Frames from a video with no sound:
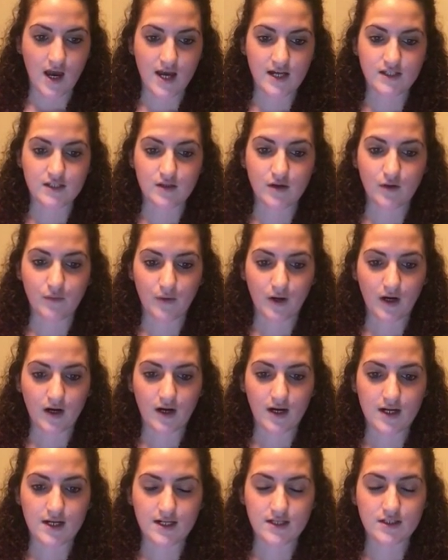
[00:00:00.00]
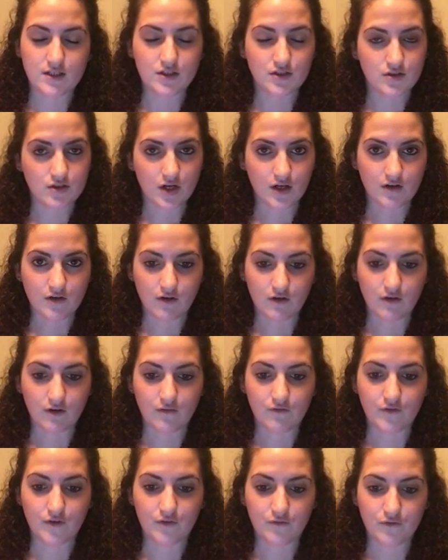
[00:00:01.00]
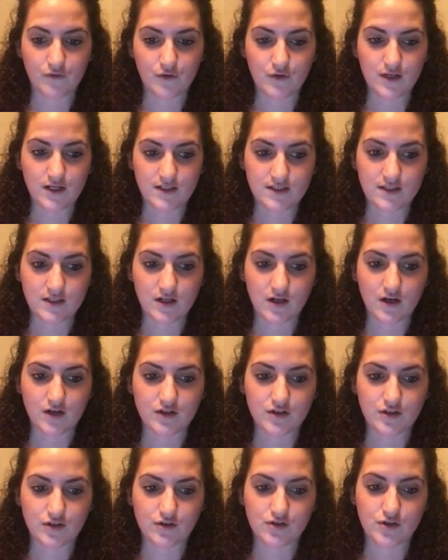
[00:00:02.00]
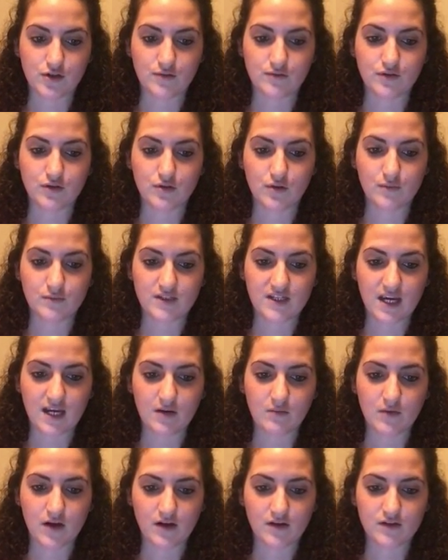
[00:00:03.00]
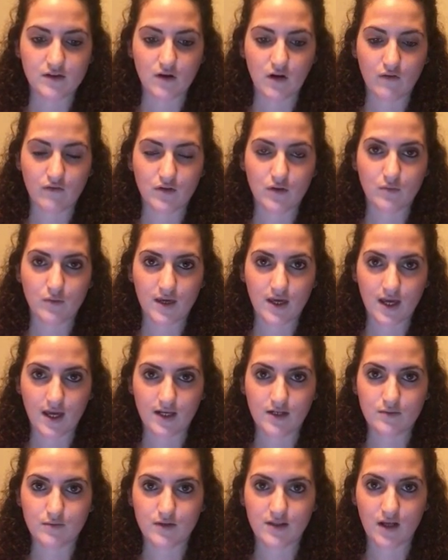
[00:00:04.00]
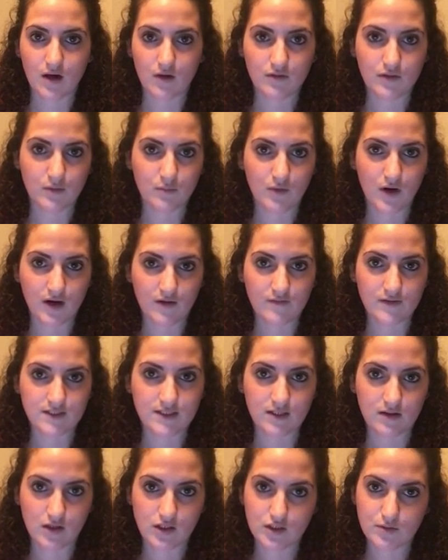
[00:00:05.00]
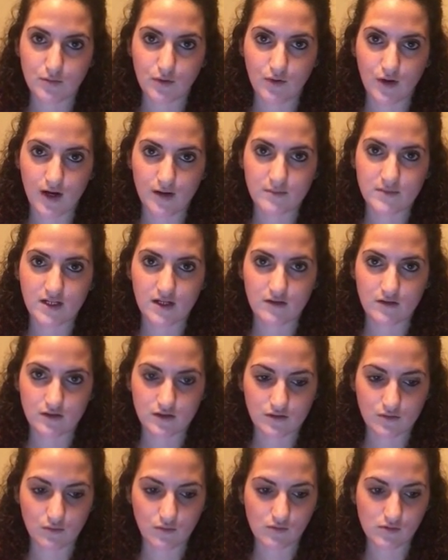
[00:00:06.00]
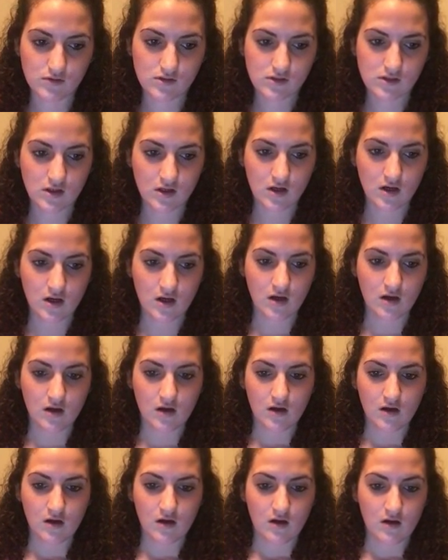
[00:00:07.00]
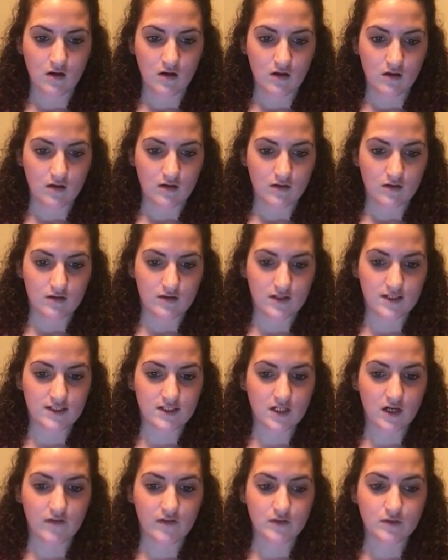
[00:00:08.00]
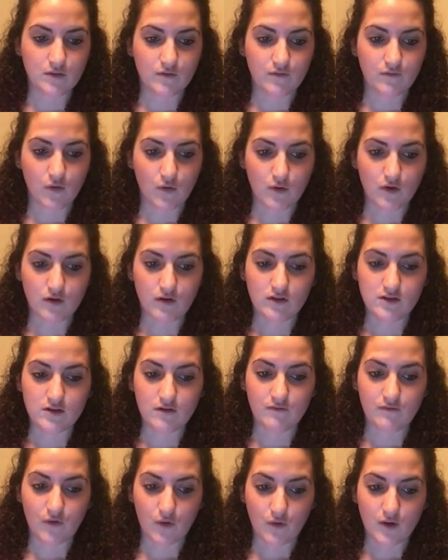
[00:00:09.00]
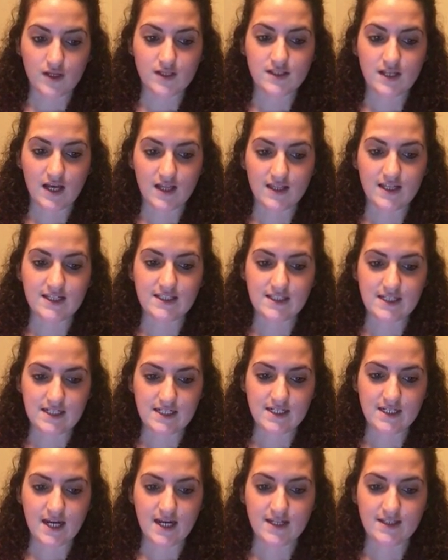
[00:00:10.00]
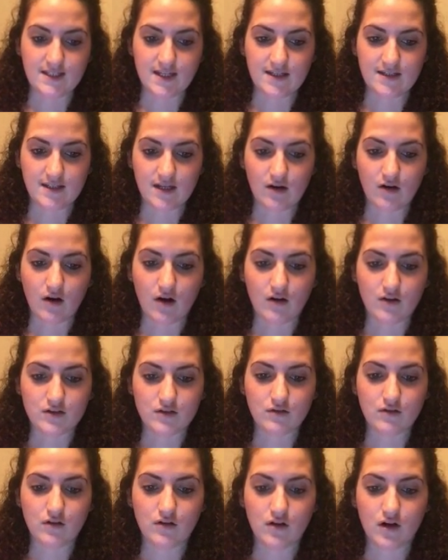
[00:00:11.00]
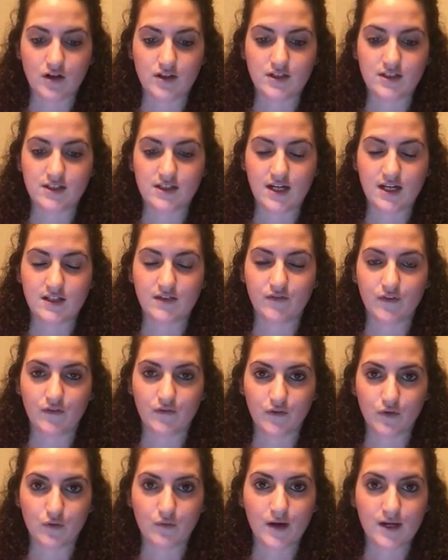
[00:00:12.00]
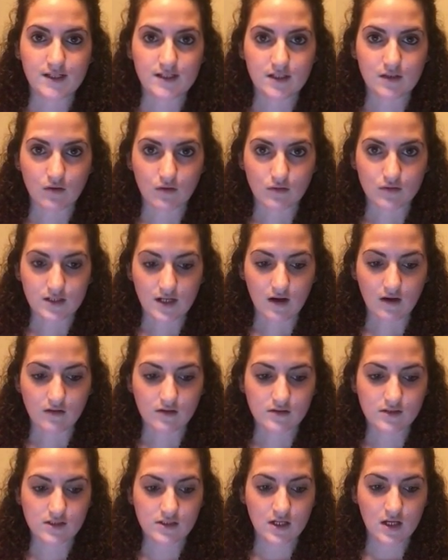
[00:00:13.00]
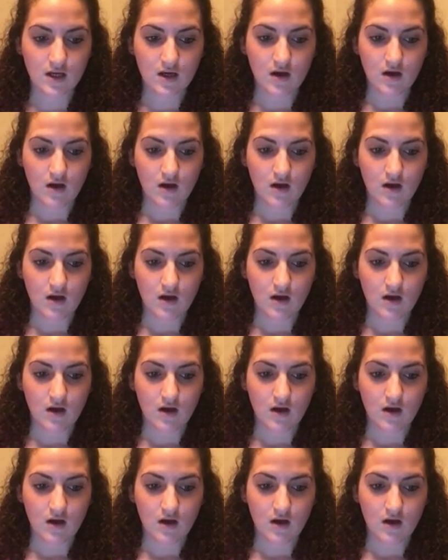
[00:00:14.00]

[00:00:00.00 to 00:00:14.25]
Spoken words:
As you're aware, it is a struggle for food insecure children to obtain meals over the weekend without the breakfast and lunch programs at their schools. This service will focus on these need days as they are also the largest days for food waste in hotels